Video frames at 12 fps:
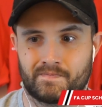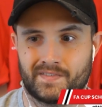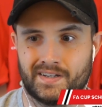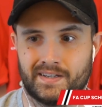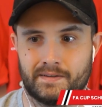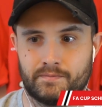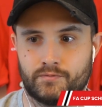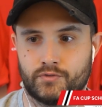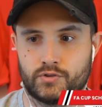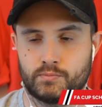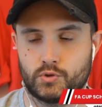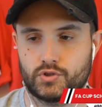Um, for
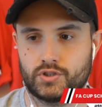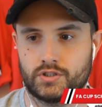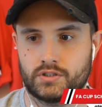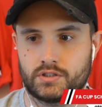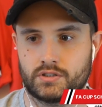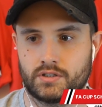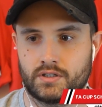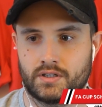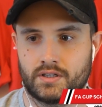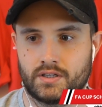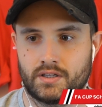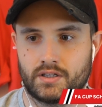as much as,
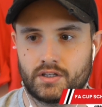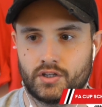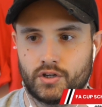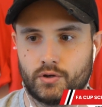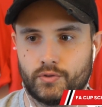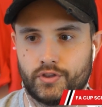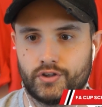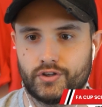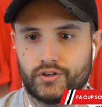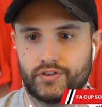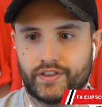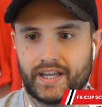you know,
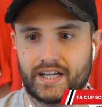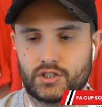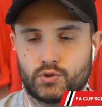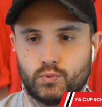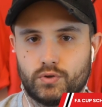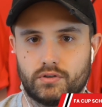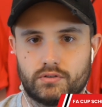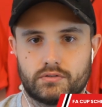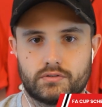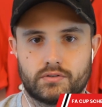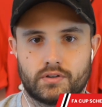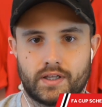the, the actual
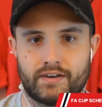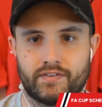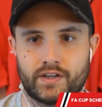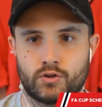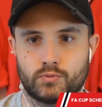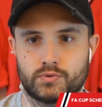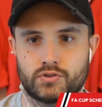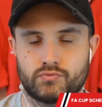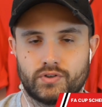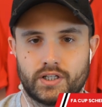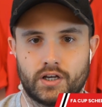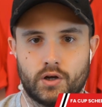the FA Cup doesn't
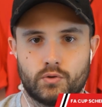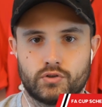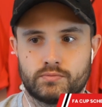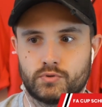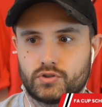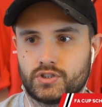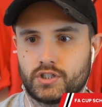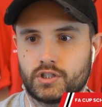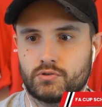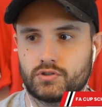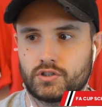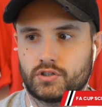really hold as much as it
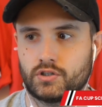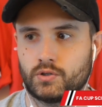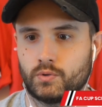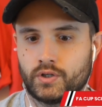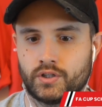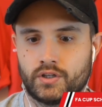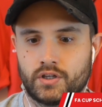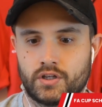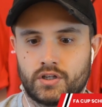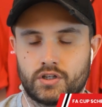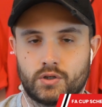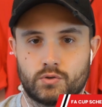used to do and,
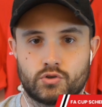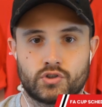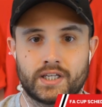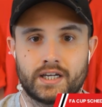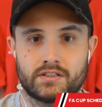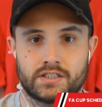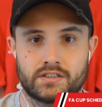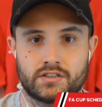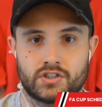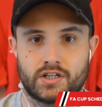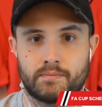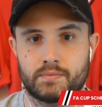you know, it doesn't get us into the
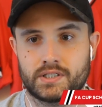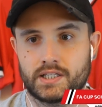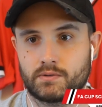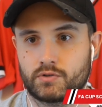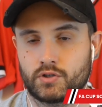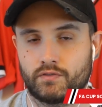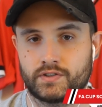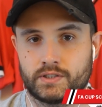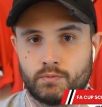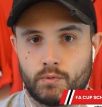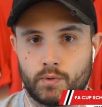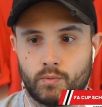Champions League, which is obviously
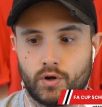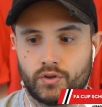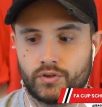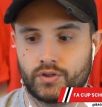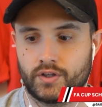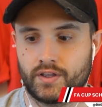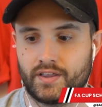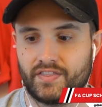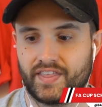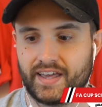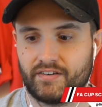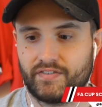what we want,
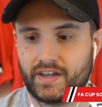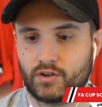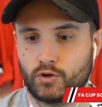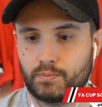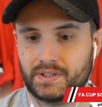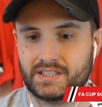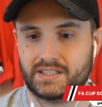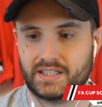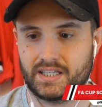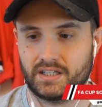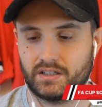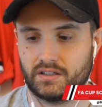the FA Cup is
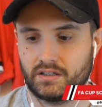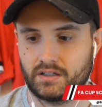still